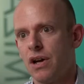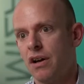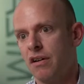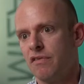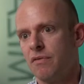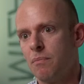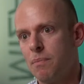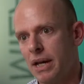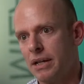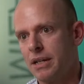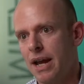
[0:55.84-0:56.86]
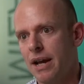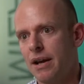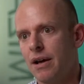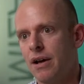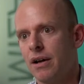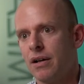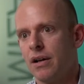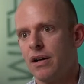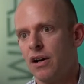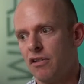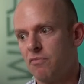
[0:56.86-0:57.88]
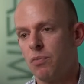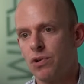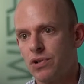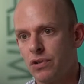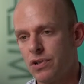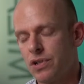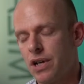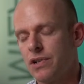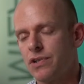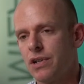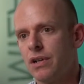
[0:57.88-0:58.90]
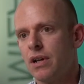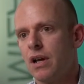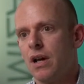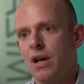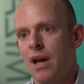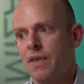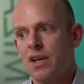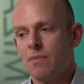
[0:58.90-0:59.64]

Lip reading: of big data, of personalization. And then